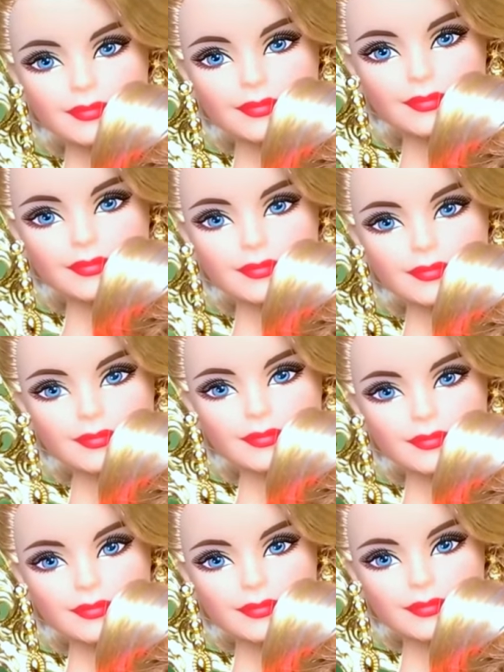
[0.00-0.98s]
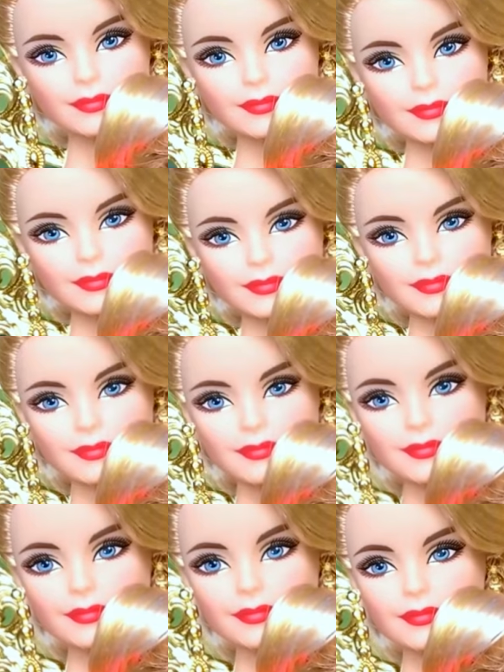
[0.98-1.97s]
if you have any questions, please hit the
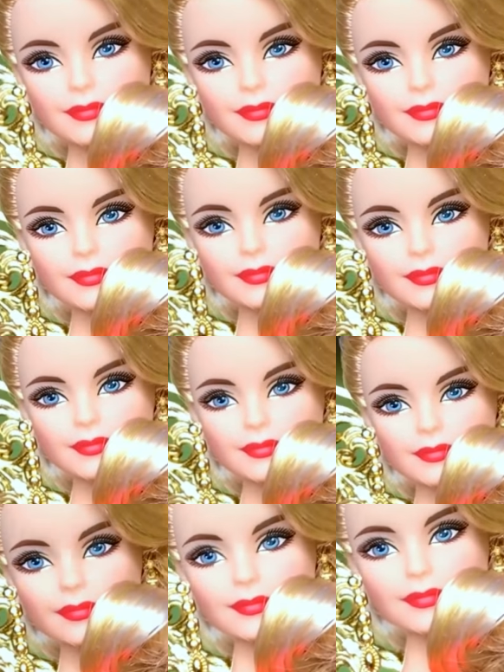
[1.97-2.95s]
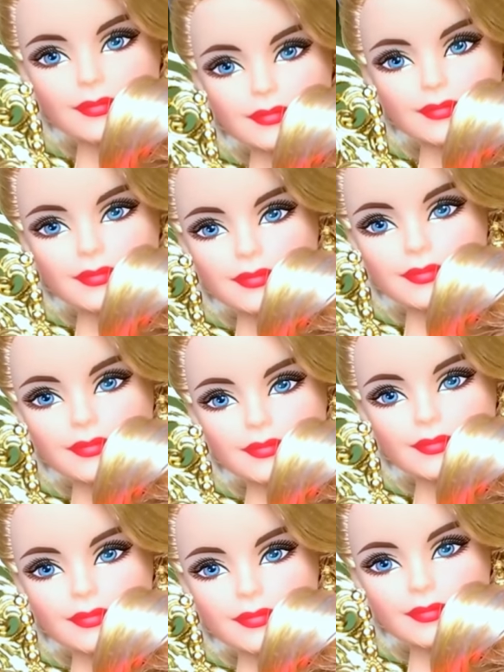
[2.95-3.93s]
comment section below. Please do
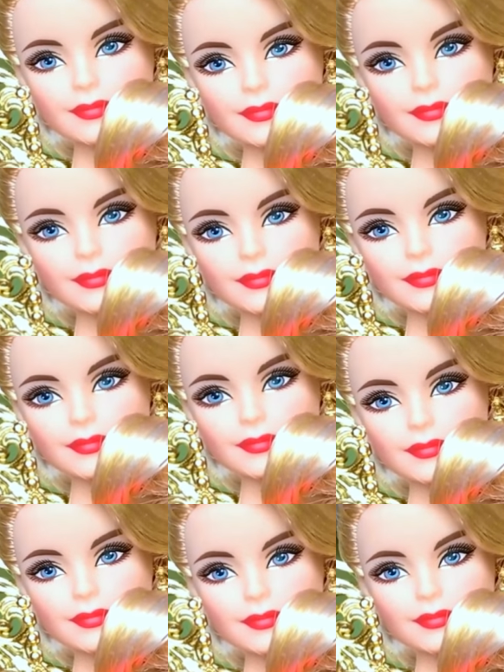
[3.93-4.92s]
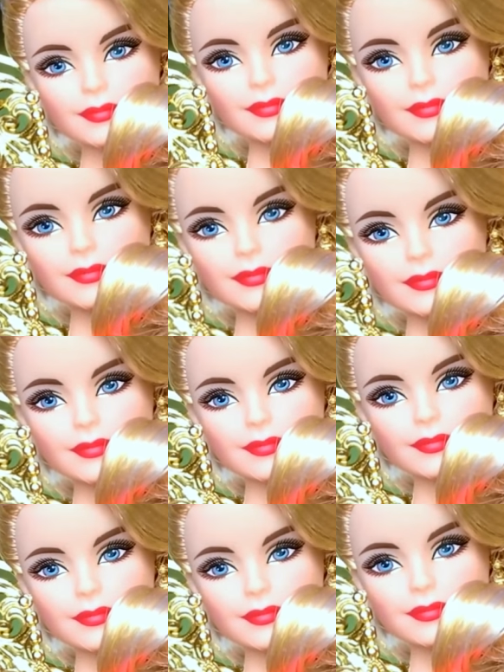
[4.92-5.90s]
like and subscribe, and also follow
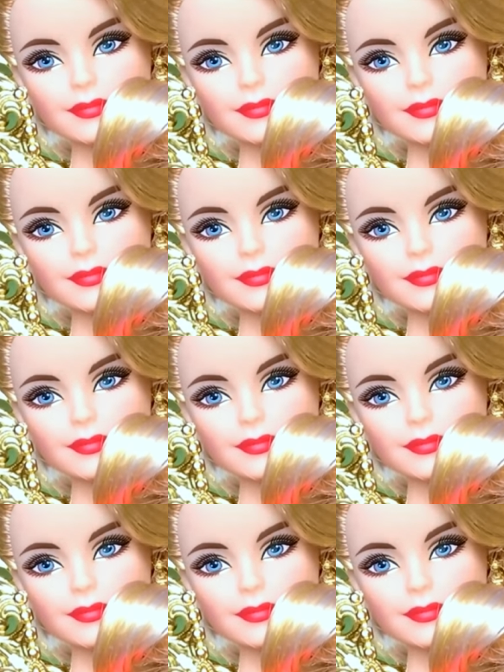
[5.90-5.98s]
me on